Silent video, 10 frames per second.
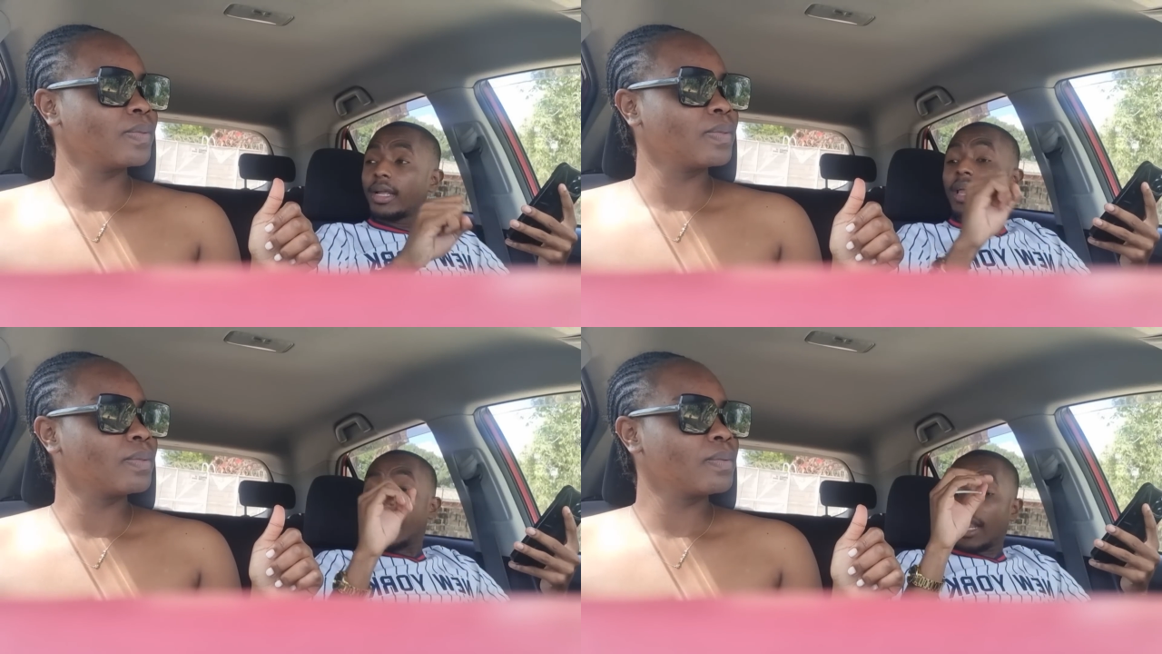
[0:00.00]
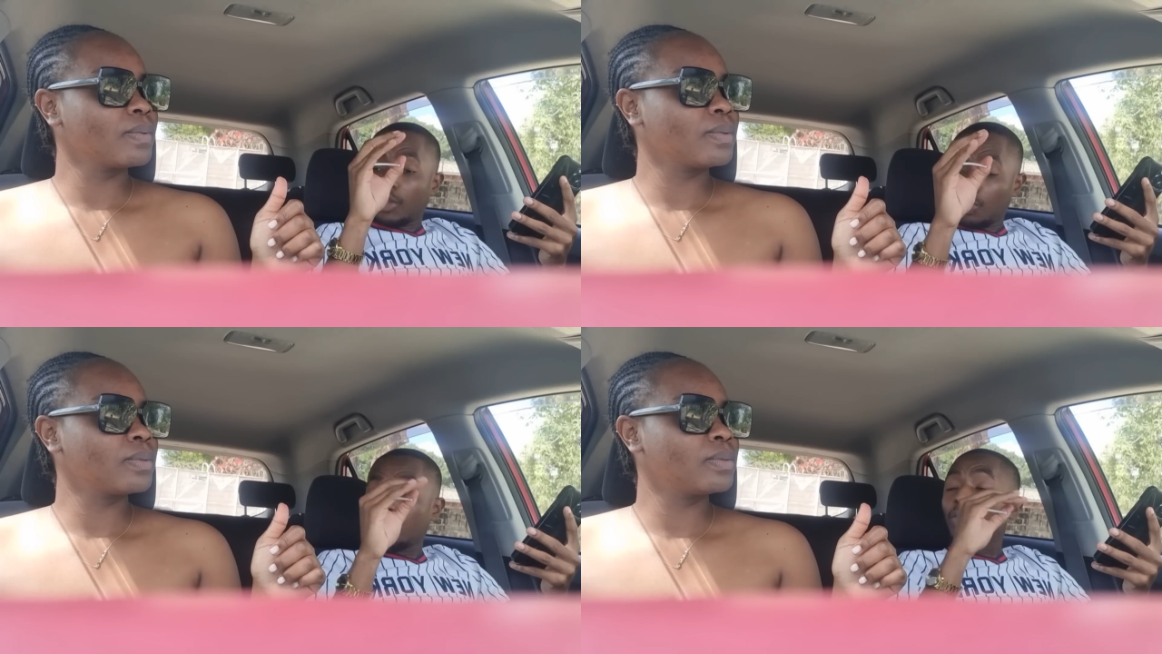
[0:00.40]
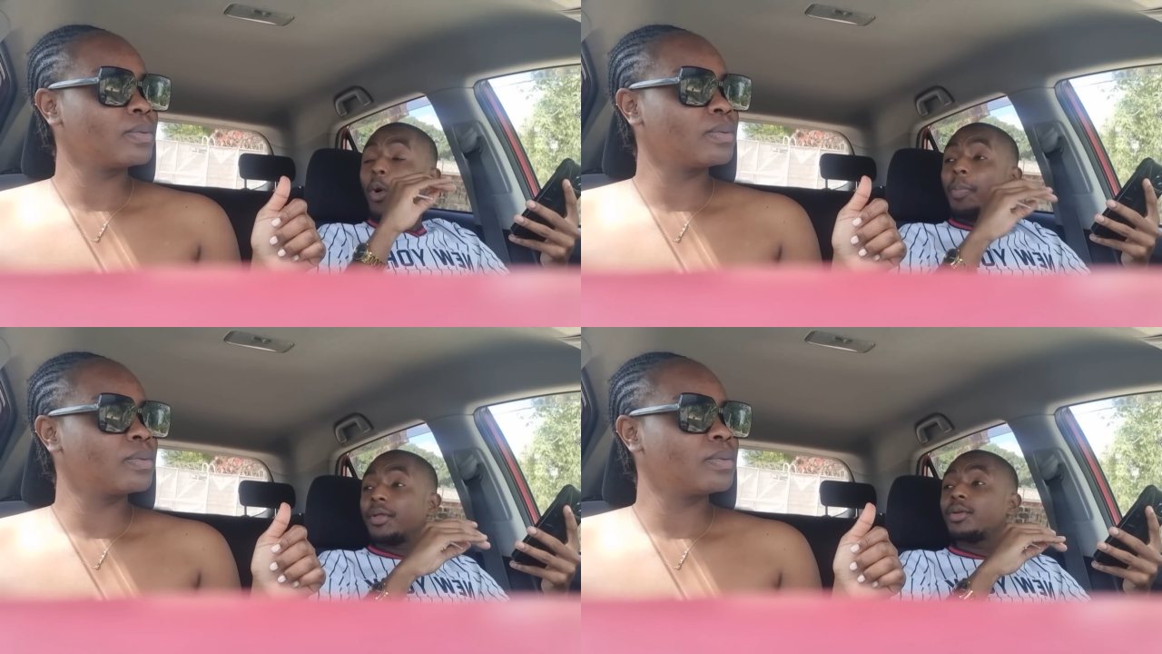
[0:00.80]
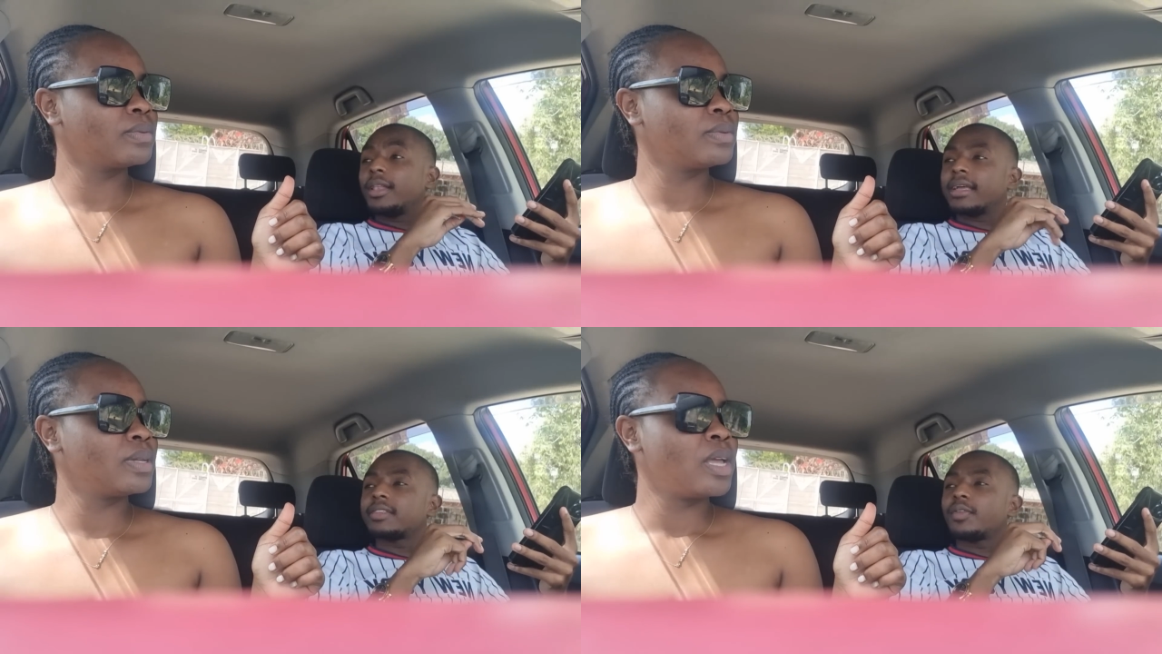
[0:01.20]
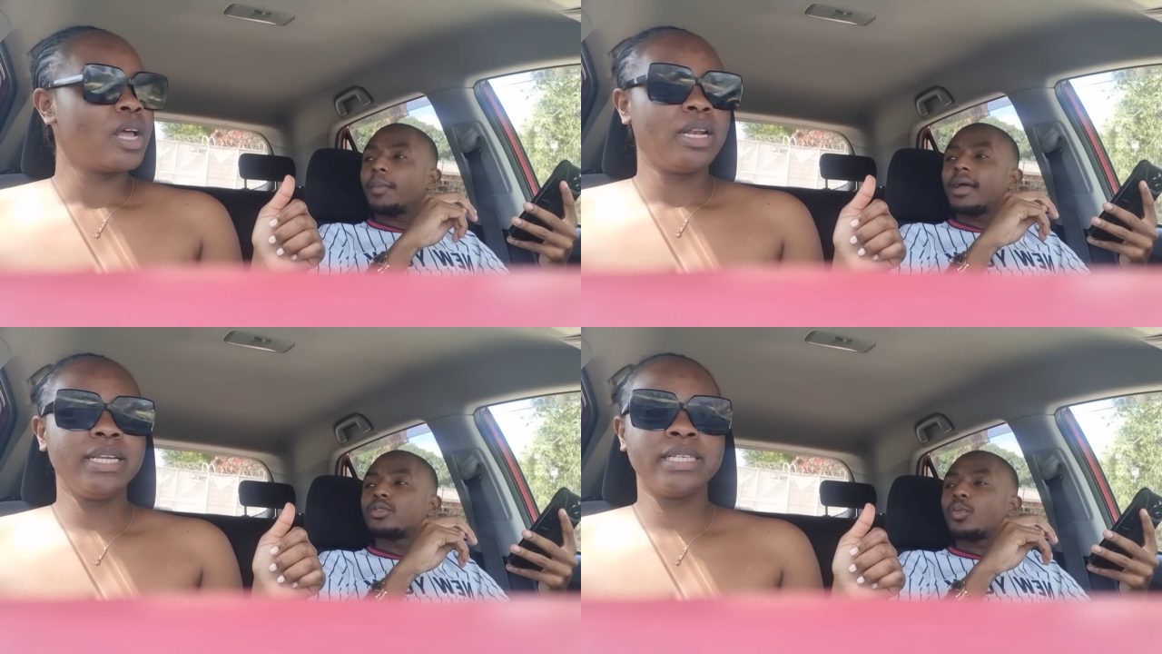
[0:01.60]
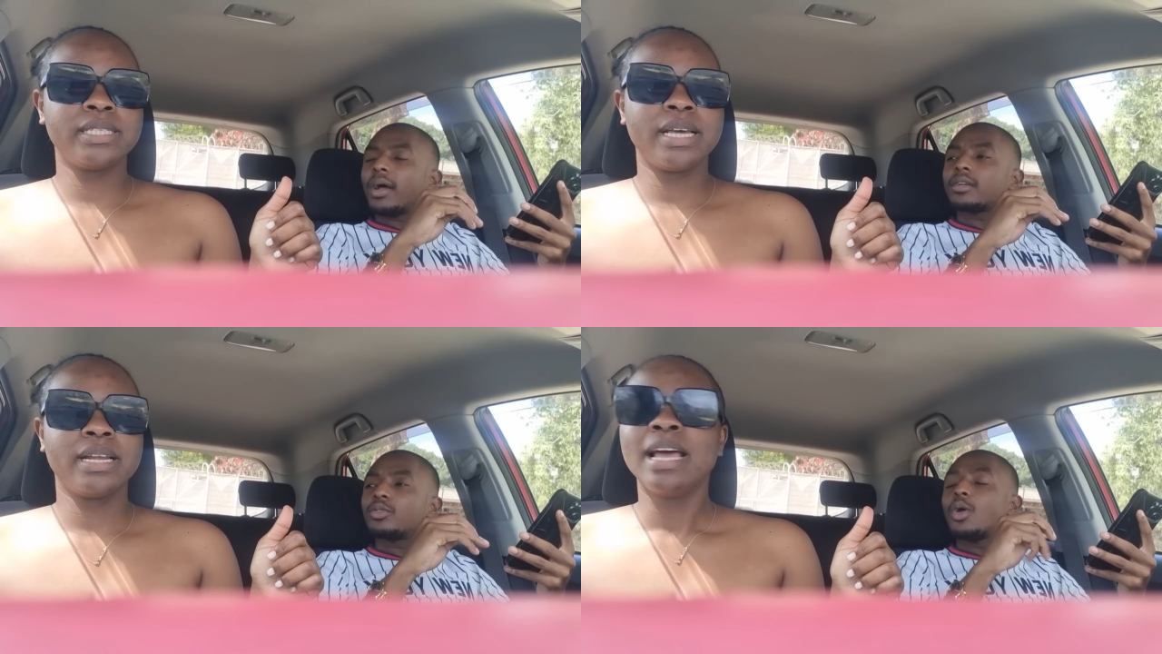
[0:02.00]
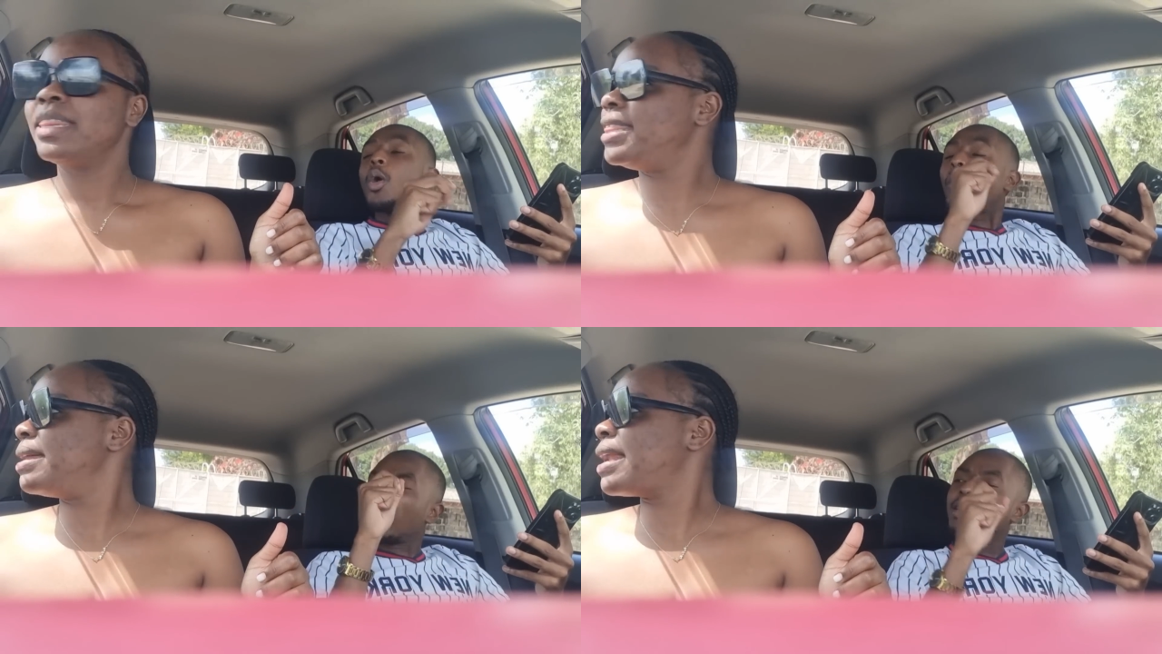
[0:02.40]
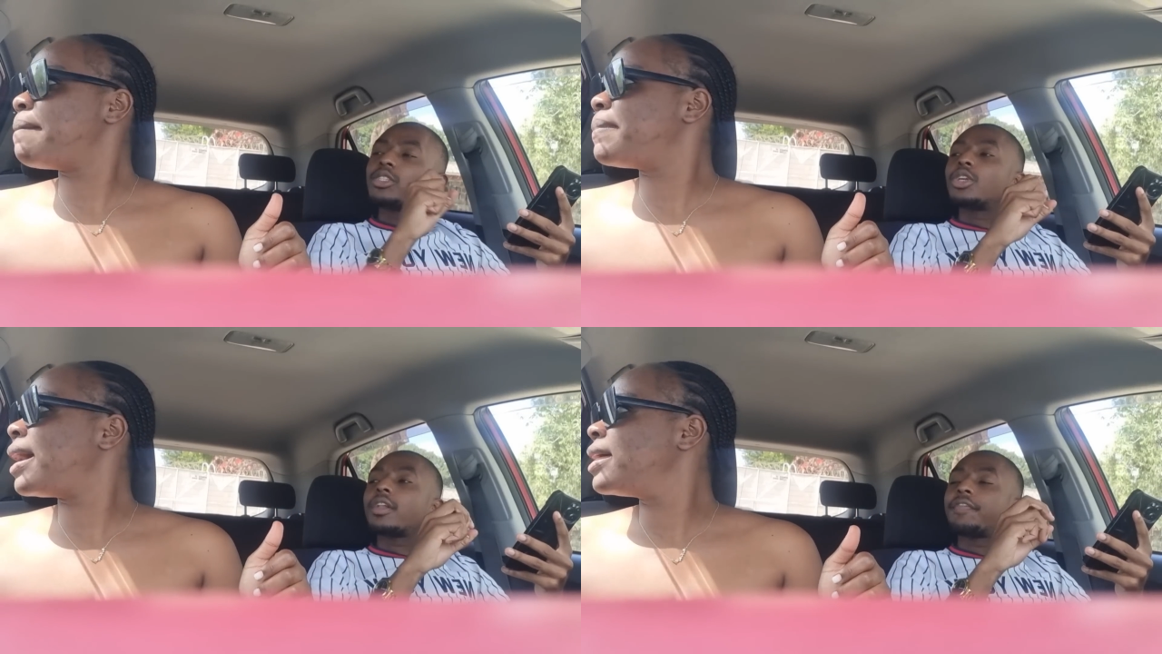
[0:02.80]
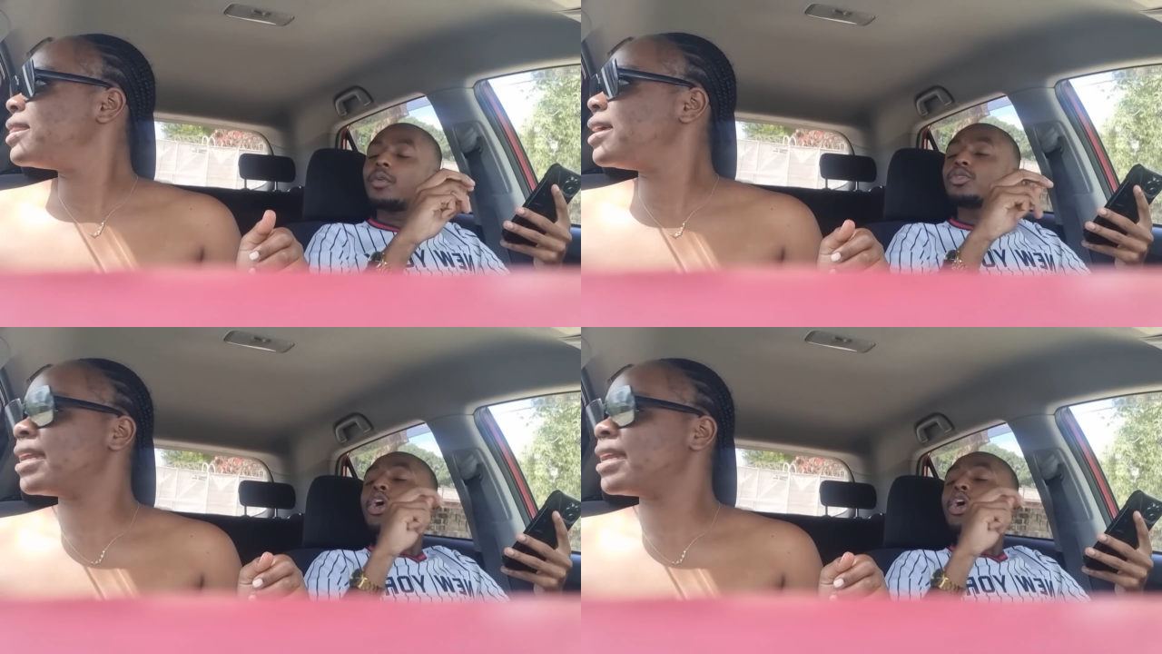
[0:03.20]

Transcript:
Speaker 1: and you you open your legs for a man listen, to wax you Why the number you the